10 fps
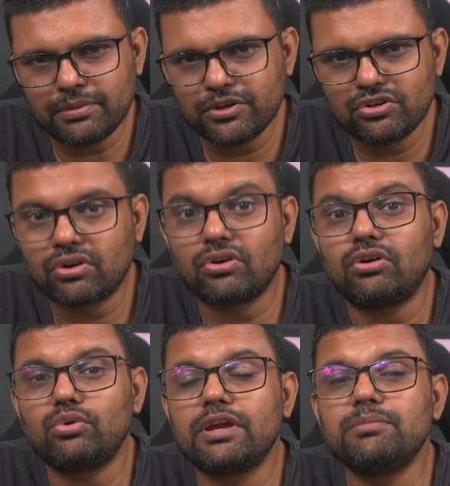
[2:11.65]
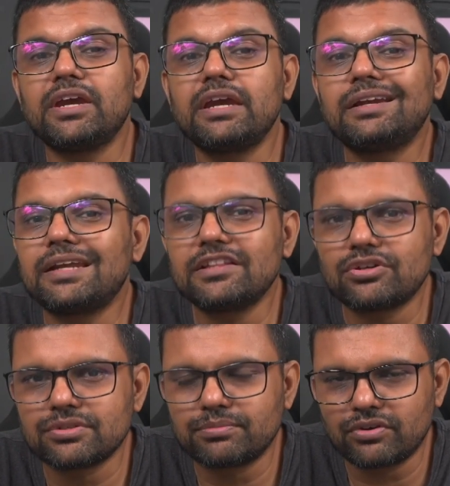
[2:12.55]
but you're not okay making
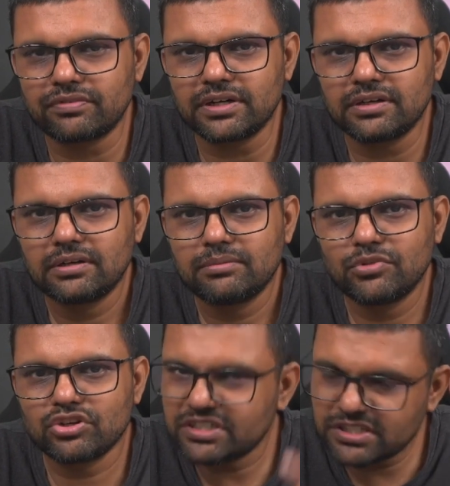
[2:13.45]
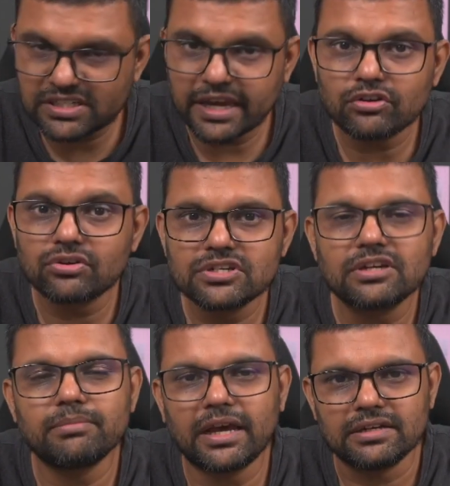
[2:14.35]
10,000 profit because it's a psychological
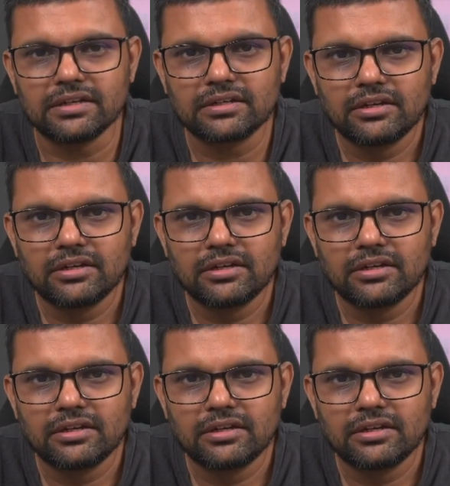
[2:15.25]
barrier.